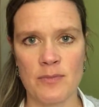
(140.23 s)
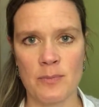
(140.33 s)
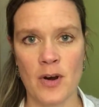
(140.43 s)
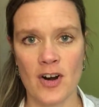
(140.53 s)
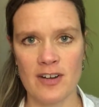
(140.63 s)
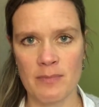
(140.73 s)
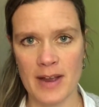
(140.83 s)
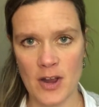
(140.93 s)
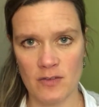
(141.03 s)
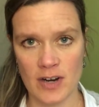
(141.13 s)
part of
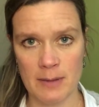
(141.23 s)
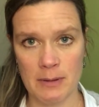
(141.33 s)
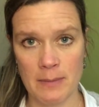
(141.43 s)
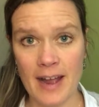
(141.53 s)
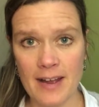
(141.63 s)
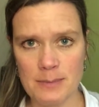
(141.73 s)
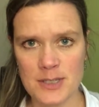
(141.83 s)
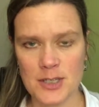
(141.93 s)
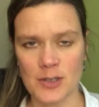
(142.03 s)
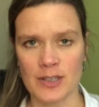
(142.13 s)
my overcoming my
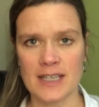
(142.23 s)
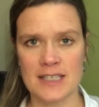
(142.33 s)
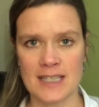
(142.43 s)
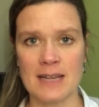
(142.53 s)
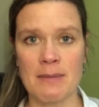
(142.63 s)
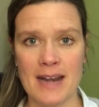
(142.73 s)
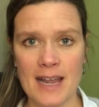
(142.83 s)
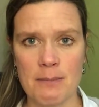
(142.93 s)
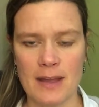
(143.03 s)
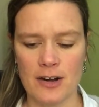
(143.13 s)
obstacle is to get my
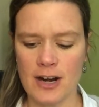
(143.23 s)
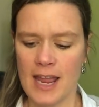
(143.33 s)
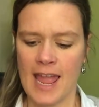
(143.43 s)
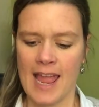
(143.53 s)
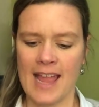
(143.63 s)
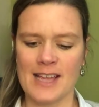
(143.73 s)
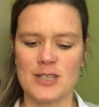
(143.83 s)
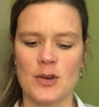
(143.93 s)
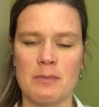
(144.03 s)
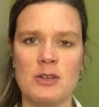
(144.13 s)
neck better. And
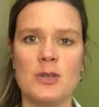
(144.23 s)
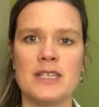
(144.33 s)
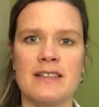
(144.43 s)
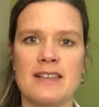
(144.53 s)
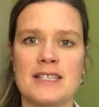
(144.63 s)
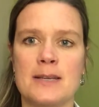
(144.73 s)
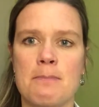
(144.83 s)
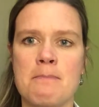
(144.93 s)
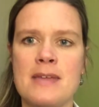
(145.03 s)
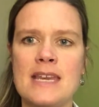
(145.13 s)
so I'm using this
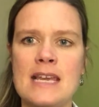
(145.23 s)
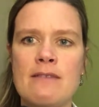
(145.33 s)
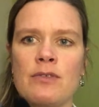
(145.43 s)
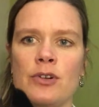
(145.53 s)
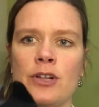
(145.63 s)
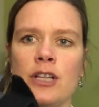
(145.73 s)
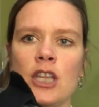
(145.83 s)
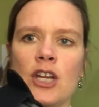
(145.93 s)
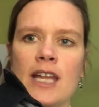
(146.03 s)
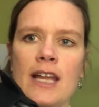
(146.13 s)
medieval
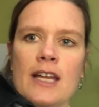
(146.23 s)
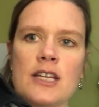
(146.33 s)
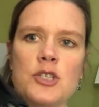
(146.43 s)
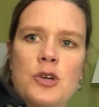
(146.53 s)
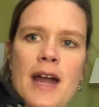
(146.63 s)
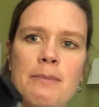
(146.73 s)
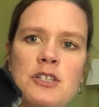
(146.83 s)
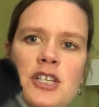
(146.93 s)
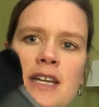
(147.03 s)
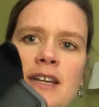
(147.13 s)
looking
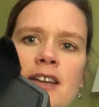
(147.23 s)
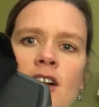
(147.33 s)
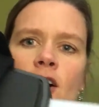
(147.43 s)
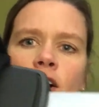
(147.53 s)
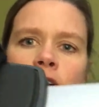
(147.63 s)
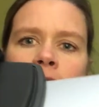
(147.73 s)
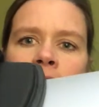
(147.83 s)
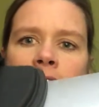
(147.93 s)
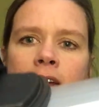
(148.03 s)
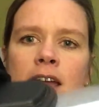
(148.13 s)
contraption called
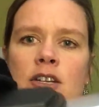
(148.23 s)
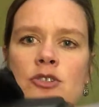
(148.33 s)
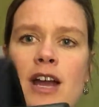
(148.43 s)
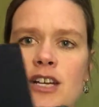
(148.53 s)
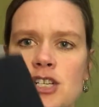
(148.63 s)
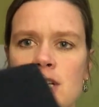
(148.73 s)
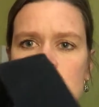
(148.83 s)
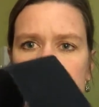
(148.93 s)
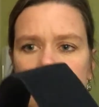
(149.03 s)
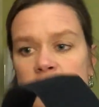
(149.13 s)
a
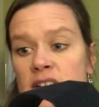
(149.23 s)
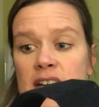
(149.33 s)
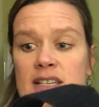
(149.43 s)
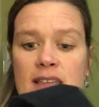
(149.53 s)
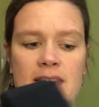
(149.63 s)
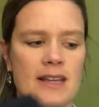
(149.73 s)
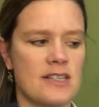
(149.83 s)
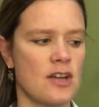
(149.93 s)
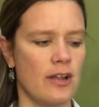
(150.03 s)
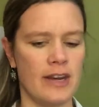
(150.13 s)
traction device, I think
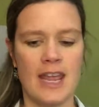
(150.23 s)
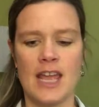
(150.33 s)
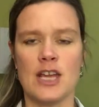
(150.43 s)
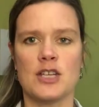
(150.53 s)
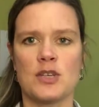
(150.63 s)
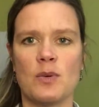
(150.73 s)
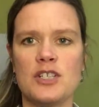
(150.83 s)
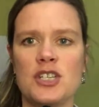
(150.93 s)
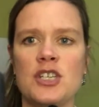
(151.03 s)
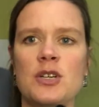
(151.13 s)
it's called. So
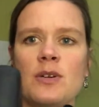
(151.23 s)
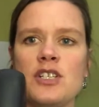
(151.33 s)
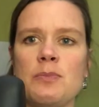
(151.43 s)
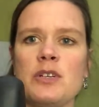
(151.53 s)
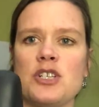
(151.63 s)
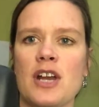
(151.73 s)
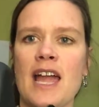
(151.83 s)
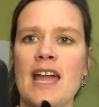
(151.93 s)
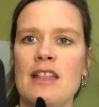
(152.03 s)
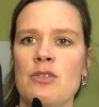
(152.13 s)
what you do is you put your
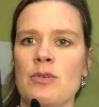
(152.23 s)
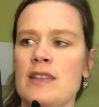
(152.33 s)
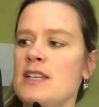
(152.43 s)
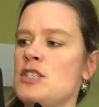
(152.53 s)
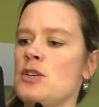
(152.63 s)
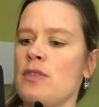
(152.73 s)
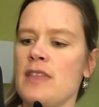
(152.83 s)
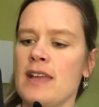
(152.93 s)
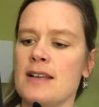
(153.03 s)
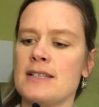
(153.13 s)
head through these 2
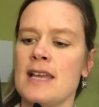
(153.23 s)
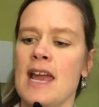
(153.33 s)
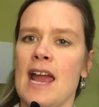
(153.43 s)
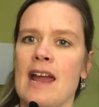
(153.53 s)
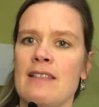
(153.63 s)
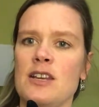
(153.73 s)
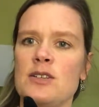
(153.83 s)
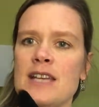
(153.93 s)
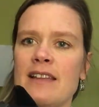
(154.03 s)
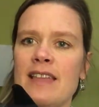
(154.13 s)
things, and then you
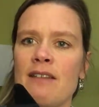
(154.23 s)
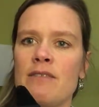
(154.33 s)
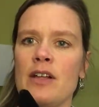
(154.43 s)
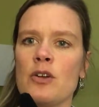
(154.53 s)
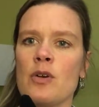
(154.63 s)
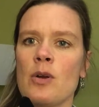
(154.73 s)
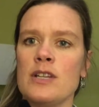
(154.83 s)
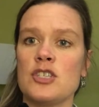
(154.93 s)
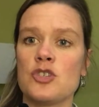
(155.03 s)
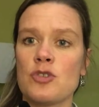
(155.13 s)
take that Velcro
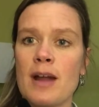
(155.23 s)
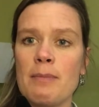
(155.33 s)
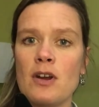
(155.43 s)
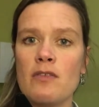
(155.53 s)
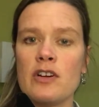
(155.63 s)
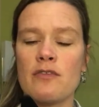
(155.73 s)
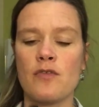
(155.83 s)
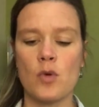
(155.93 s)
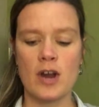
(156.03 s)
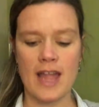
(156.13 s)
and strap it over your
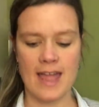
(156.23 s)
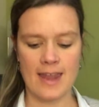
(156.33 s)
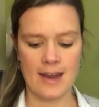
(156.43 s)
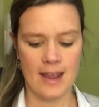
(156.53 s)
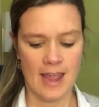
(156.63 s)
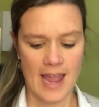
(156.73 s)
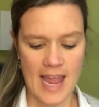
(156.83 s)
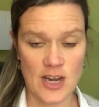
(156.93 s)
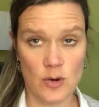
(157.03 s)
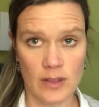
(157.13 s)
forehead,
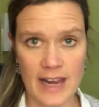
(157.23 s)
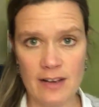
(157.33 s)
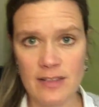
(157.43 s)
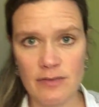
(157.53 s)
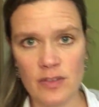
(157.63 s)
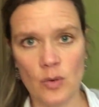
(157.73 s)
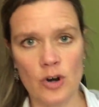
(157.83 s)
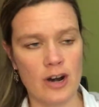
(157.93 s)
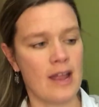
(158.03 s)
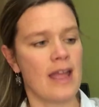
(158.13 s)
and you lay on the
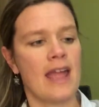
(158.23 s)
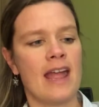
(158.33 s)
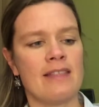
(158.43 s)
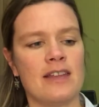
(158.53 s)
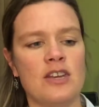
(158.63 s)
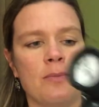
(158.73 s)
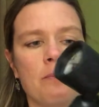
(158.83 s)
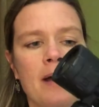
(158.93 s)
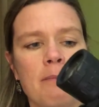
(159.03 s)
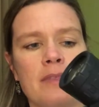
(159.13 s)
floor, and then you
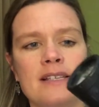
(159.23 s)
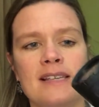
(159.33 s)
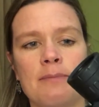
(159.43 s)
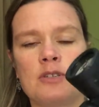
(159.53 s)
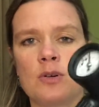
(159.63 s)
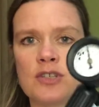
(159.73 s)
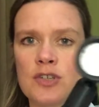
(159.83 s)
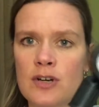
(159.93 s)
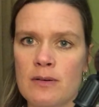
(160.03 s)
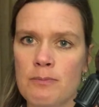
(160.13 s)
pump this up to a
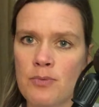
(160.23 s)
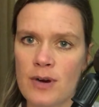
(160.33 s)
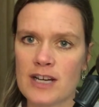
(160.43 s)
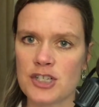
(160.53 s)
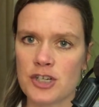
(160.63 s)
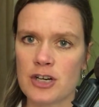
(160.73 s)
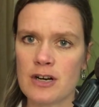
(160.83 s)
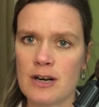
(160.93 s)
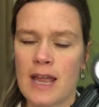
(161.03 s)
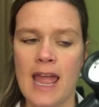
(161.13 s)
certain
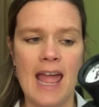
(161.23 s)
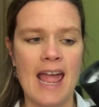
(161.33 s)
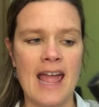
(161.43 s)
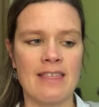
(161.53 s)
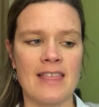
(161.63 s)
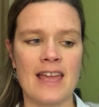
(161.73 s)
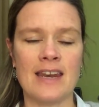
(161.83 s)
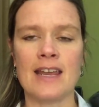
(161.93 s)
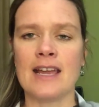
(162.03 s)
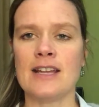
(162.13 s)
pressure, and
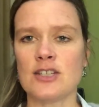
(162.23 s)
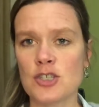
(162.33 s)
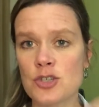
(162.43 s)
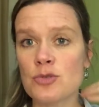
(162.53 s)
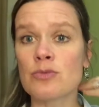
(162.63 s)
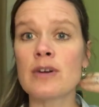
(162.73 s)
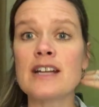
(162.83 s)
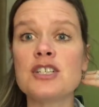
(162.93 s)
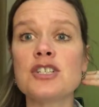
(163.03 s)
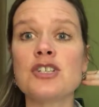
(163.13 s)
then it
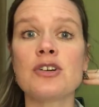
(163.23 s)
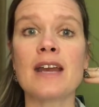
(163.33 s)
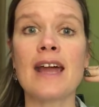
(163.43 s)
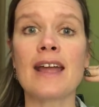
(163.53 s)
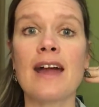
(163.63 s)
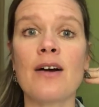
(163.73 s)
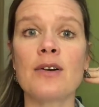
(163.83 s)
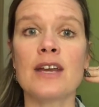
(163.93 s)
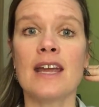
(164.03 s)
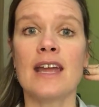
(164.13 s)
stretches your neck
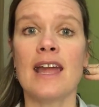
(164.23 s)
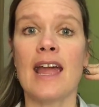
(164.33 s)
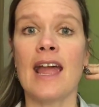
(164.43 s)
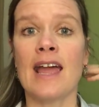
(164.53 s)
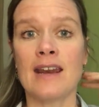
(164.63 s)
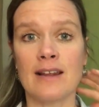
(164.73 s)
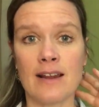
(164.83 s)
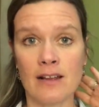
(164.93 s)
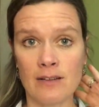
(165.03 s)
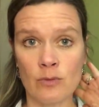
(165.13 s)
out, and
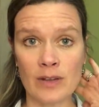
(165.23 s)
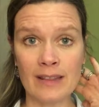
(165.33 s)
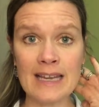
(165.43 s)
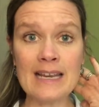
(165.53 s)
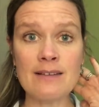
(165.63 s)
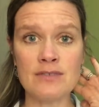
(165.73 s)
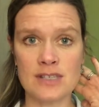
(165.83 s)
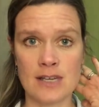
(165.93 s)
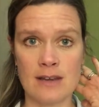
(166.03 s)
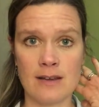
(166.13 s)
it
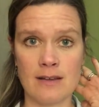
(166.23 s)
relieves